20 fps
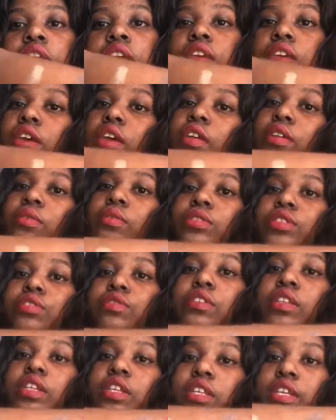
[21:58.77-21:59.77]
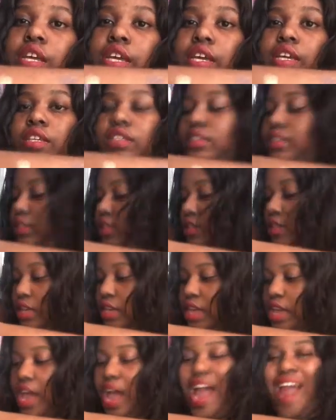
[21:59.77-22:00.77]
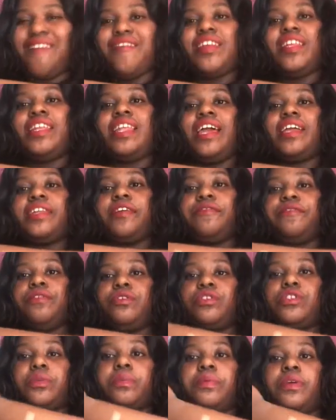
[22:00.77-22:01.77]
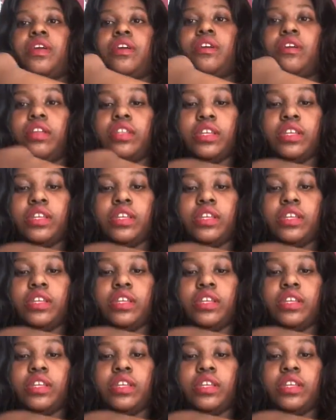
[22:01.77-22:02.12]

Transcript: Yeah, those are really nice. I really like the fuchsia pink color.